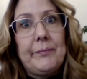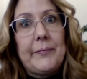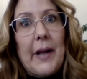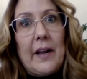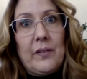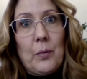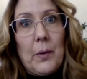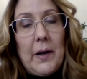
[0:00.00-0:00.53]

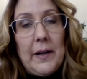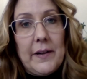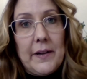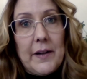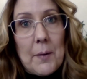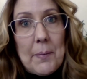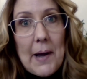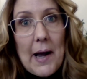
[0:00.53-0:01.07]
that's what
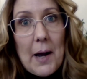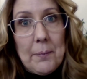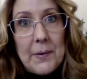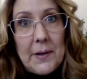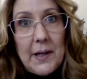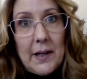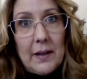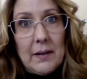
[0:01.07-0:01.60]
ended up
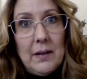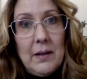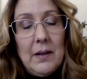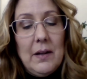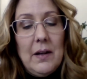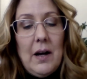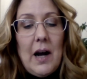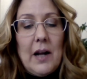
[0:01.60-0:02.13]
happening.
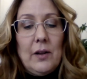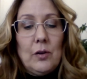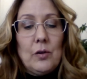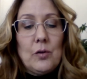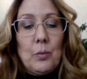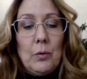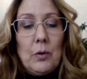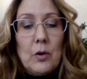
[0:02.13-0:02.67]
I
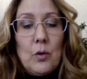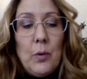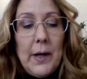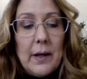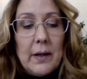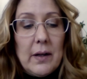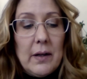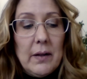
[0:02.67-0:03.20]
learned real
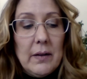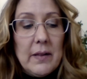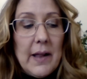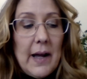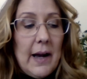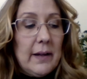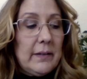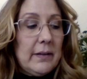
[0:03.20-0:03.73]
quick
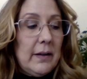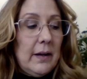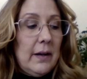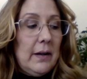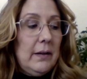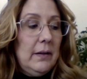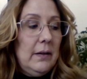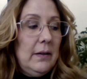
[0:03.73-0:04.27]
that
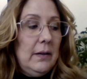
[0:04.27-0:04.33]
uh,